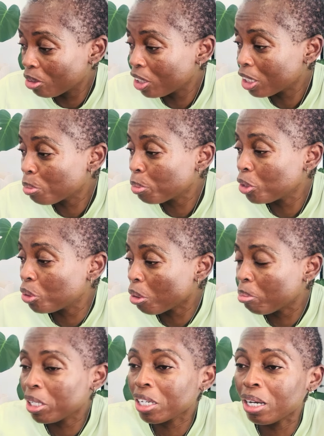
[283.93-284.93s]
just be
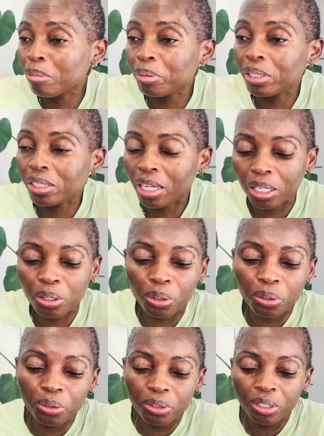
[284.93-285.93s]
topping up as I
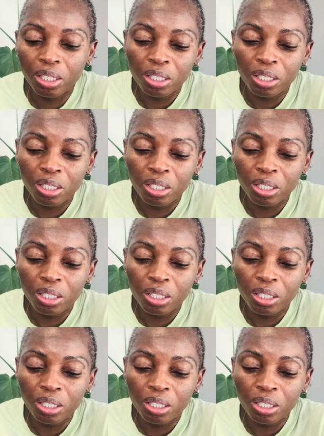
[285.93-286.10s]
go.